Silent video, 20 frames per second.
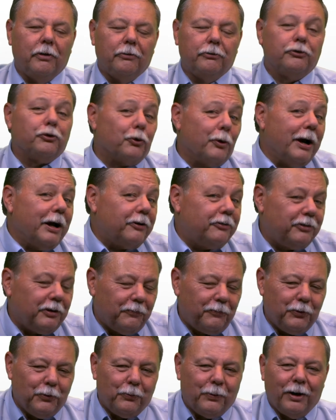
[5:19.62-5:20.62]
tricks,
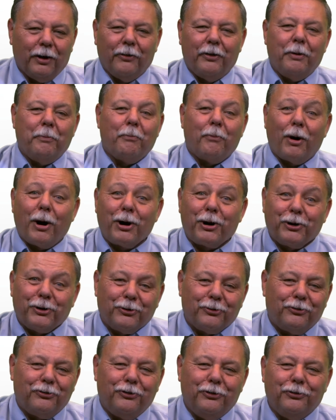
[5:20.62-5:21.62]
if you will, that
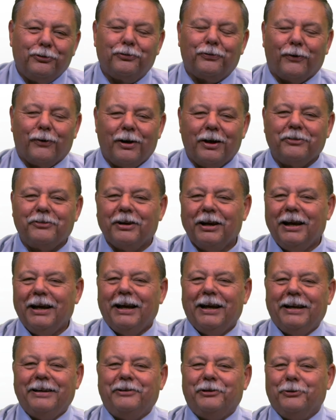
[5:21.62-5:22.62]
marketers use for us
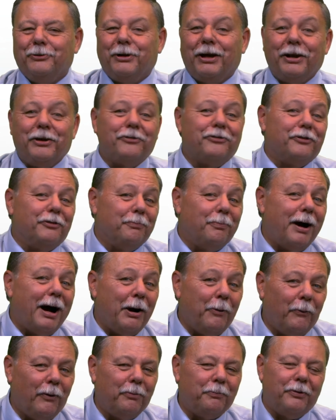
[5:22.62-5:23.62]
to get us to buy
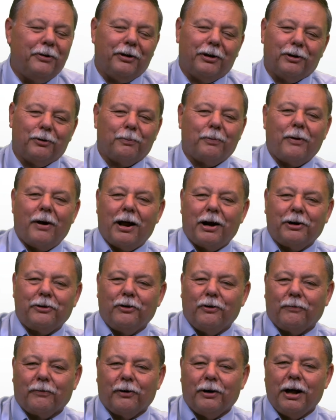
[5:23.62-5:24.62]
one particular product
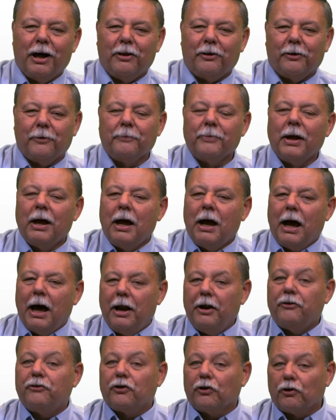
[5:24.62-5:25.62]
over another.
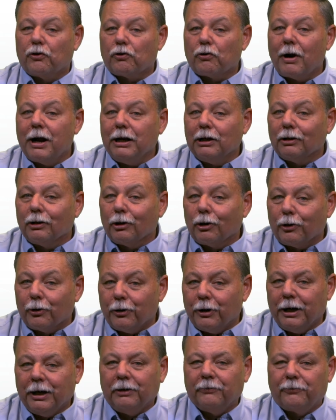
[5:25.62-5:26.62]
And it's a great
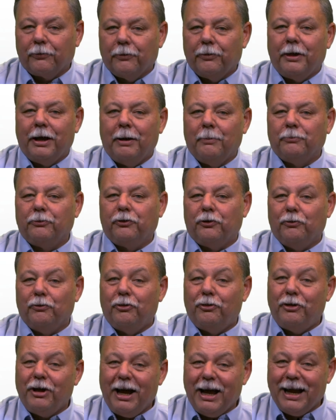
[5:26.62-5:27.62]
learning for them to
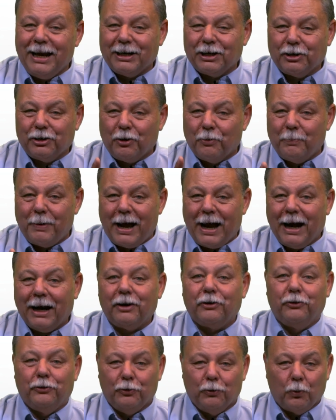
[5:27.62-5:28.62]
then go
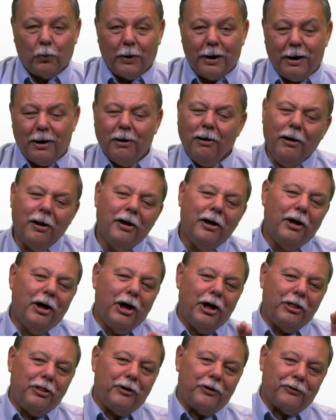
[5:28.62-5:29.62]
back to where?
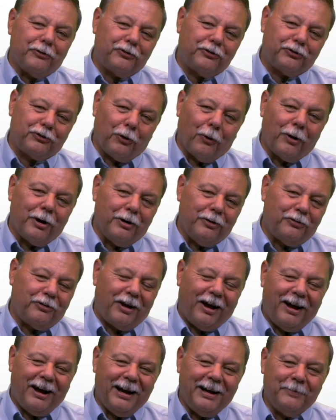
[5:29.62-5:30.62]
Their store
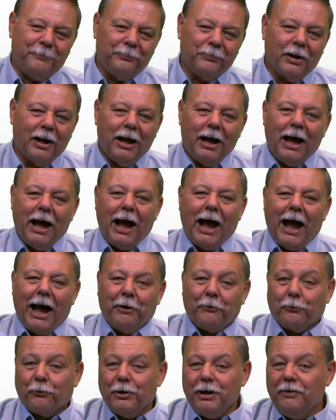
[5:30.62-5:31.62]
design,
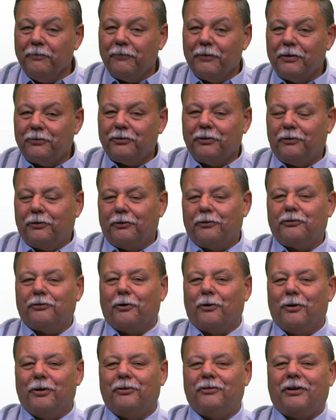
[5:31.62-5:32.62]
and revisit their
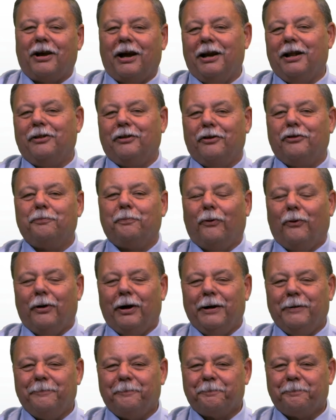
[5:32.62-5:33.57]
store design at this point.